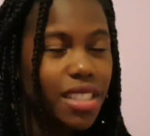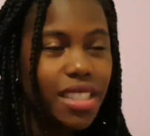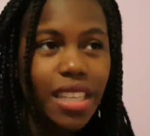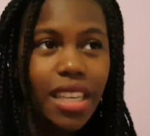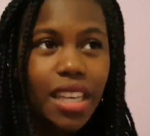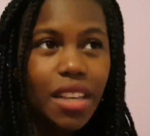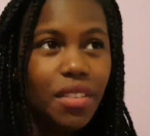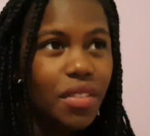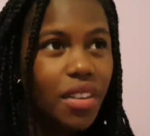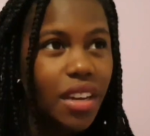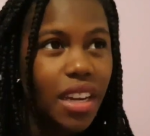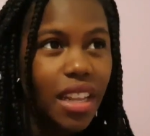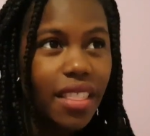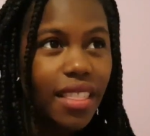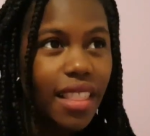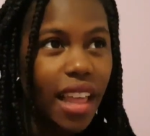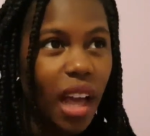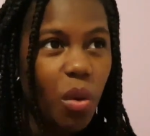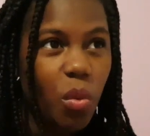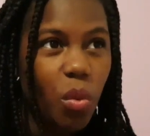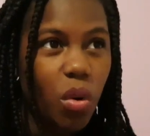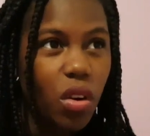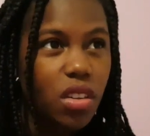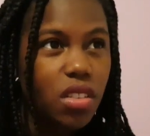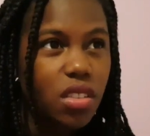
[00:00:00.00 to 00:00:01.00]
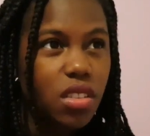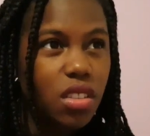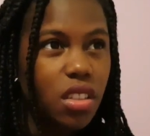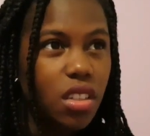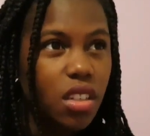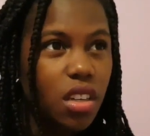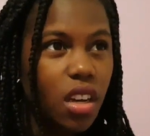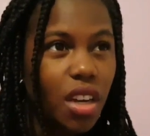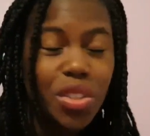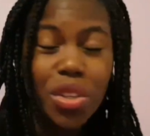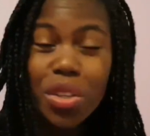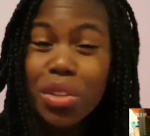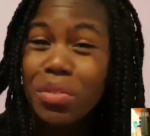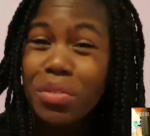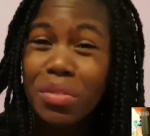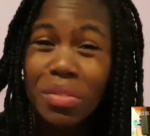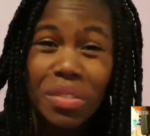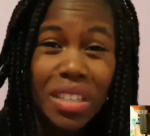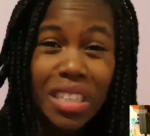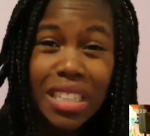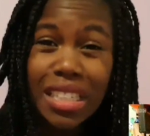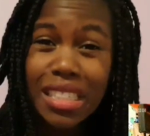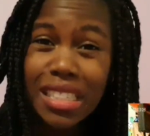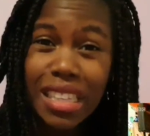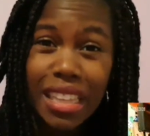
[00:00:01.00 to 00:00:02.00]
Is he even in that one? I don't
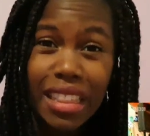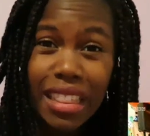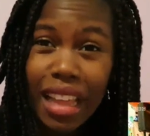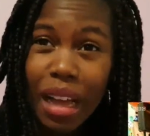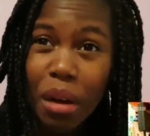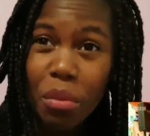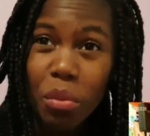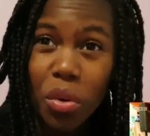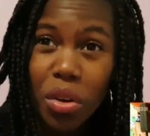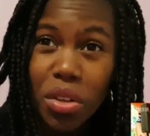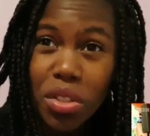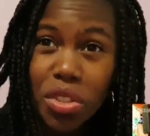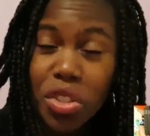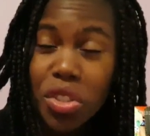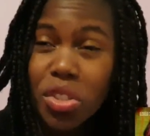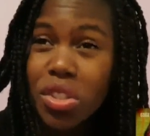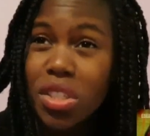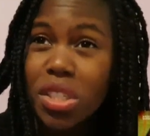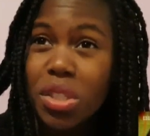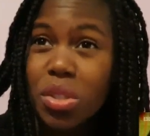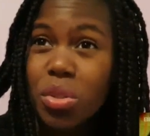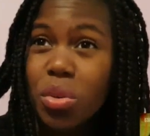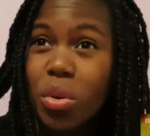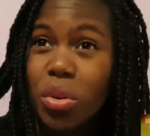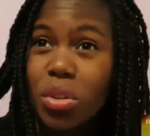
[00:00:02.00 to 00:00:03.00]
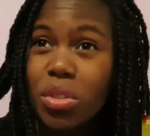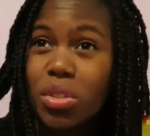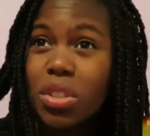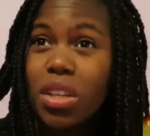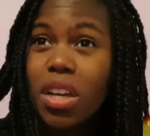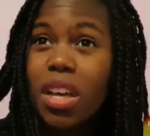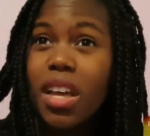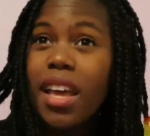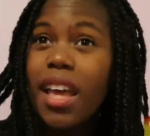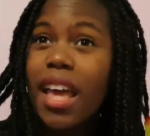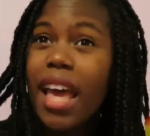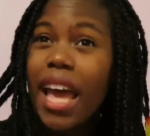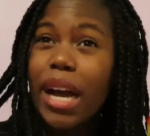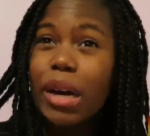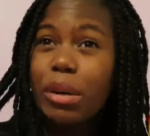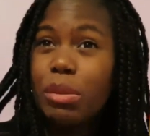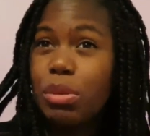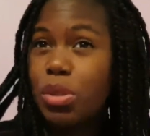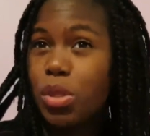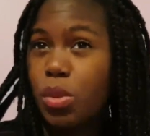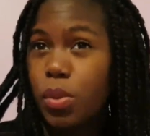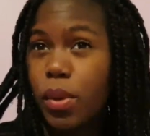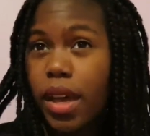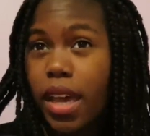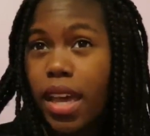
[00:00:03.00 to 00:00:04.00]
even think he's in that one because he's gone
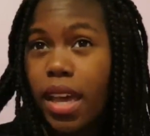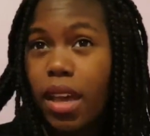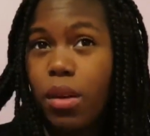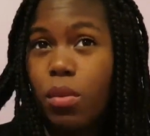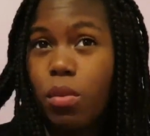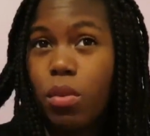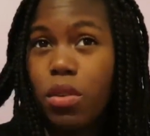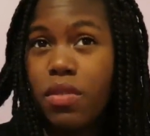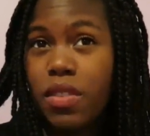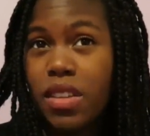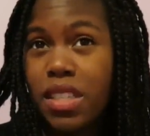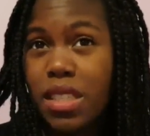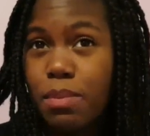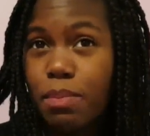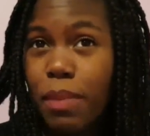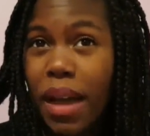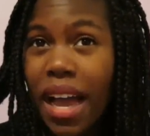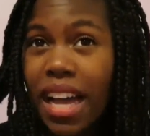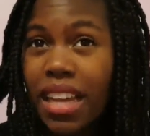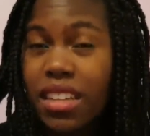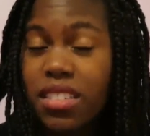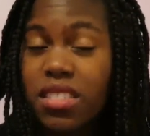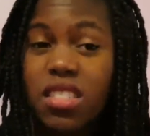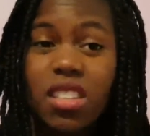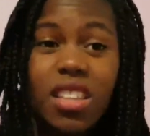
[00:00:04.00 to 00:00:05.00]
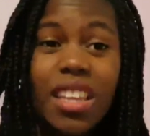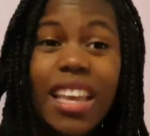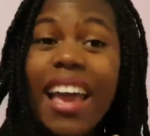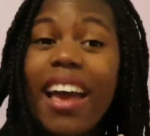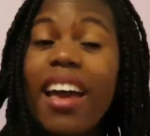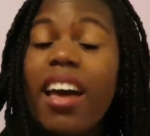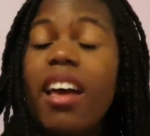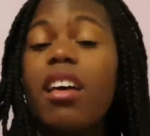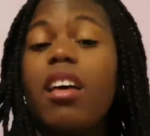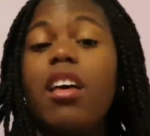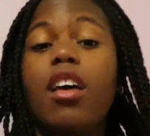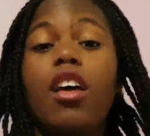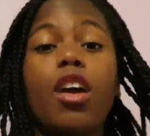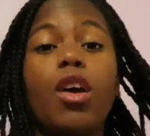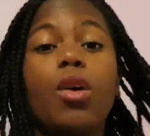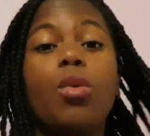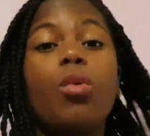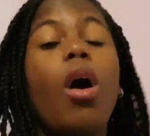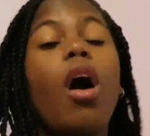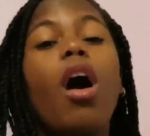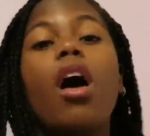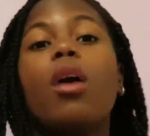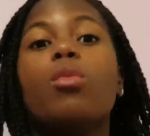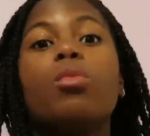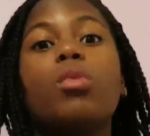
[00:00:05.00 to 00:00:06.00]
elsewhere with his band. Yeah,
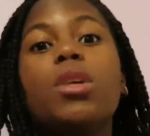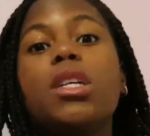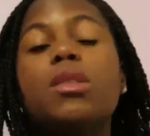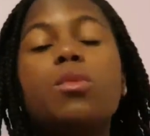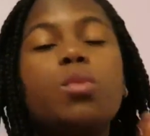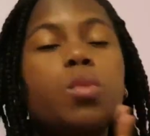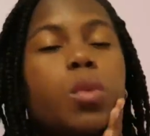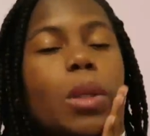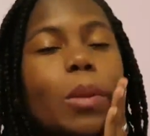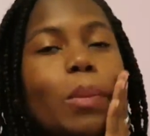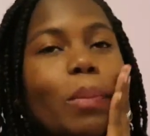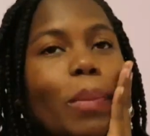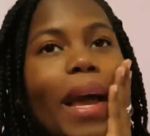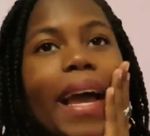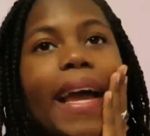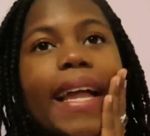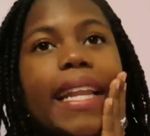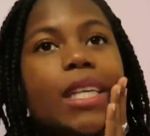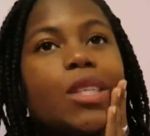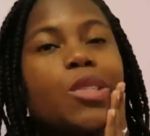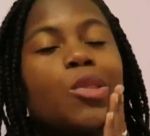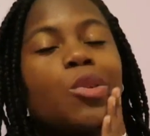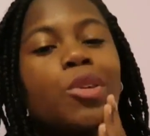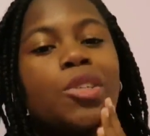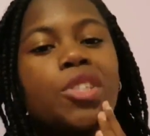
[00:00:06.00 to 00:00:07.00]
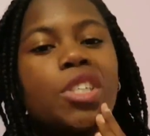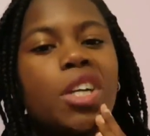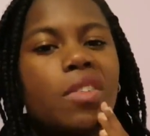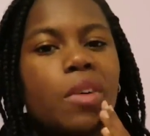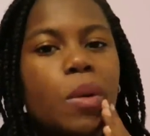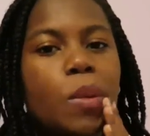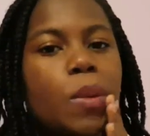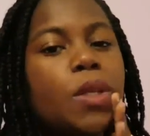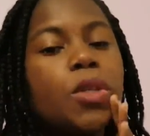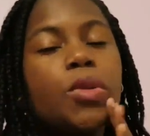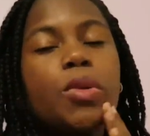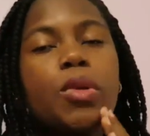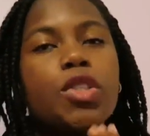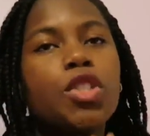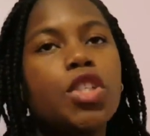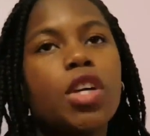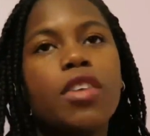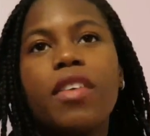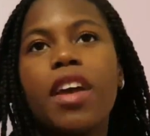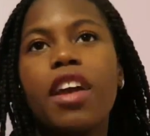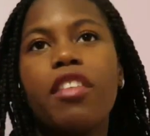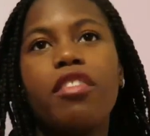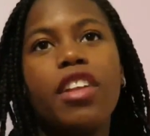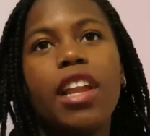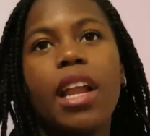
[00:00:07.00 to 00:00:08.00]
we barely saw each other. We saw
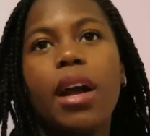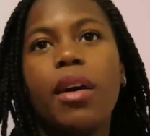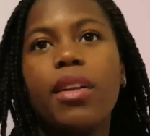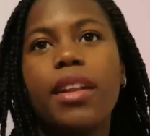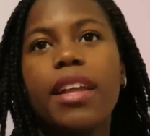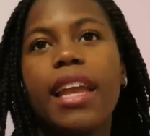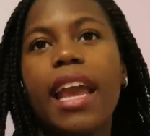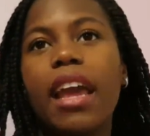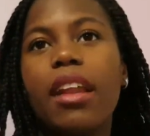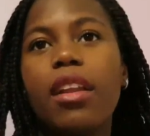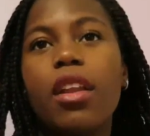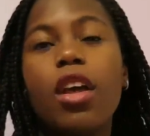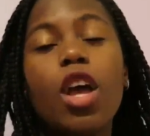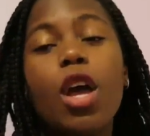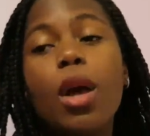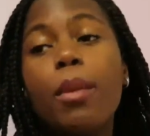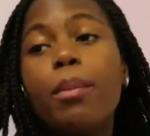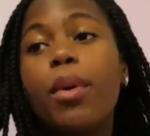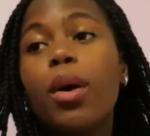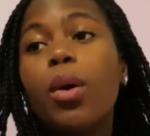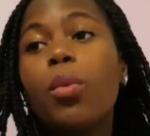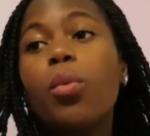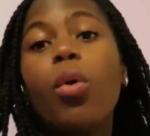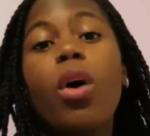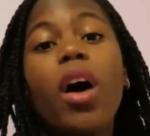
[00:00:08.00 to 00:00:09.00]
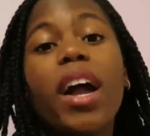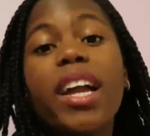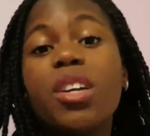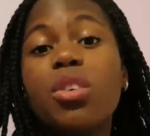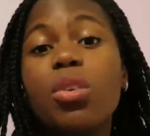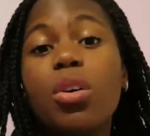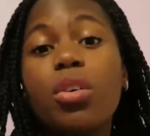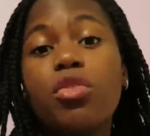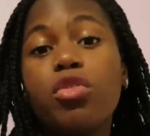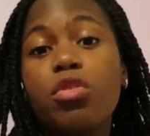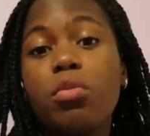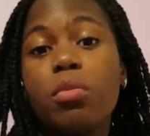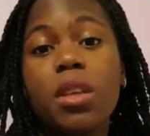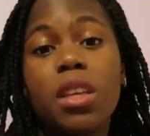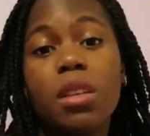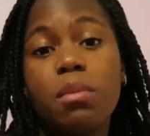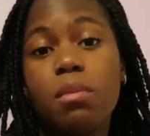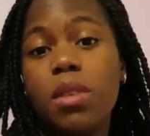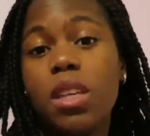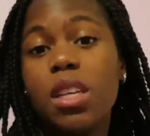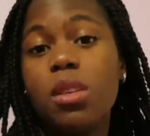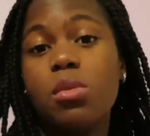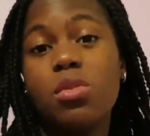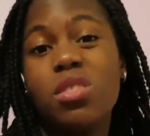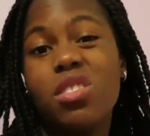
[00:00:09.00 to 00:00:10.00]
each other every now and again. But what I got from
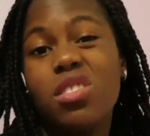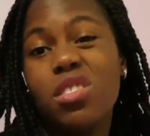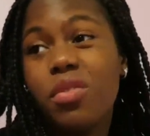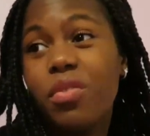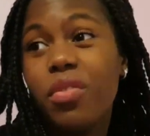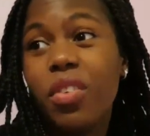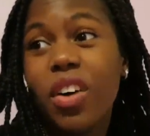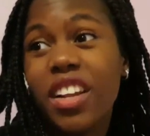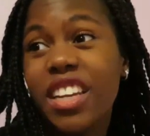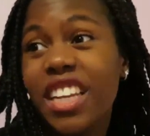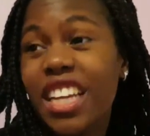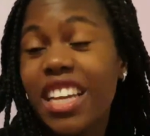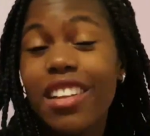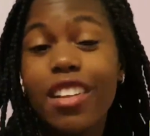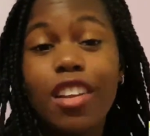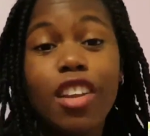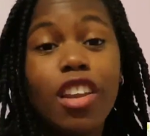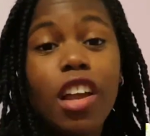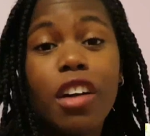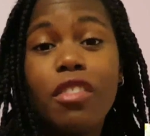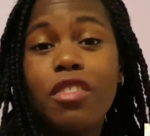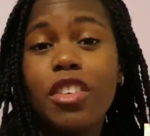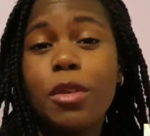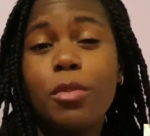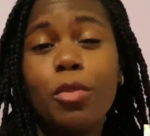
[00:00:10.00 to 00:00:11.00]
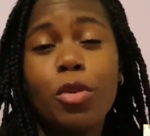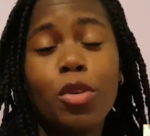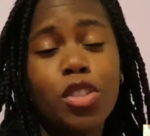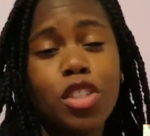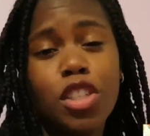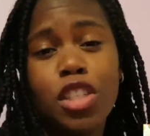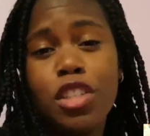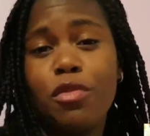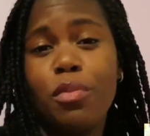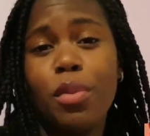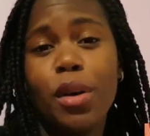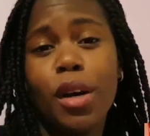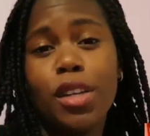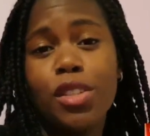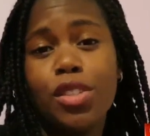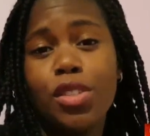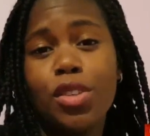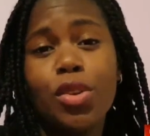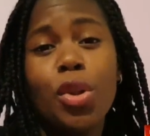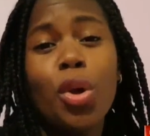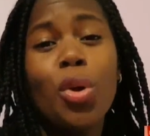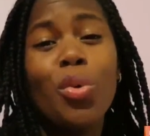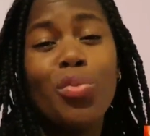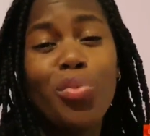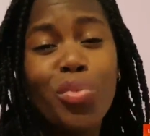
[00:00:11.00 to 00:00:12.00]
him, he was funny, lovely, positive
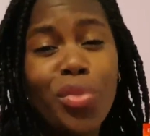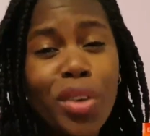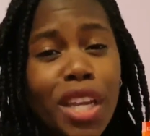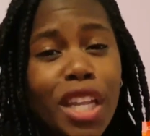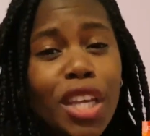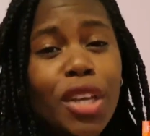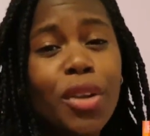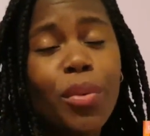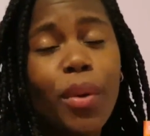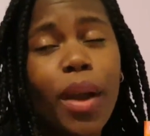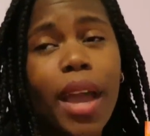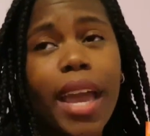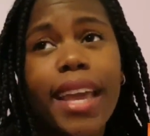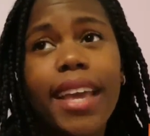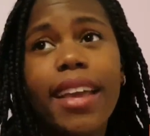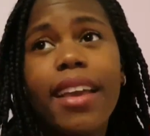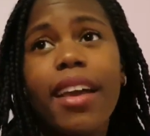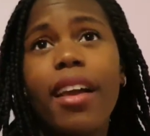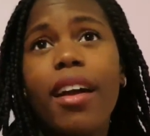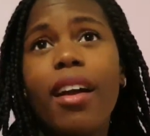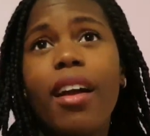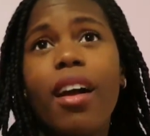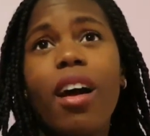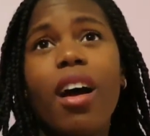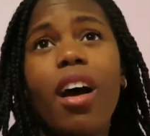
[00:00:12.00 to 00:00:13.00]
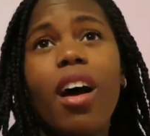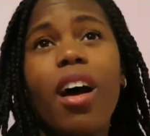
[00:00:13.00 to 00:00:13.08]
person, really great.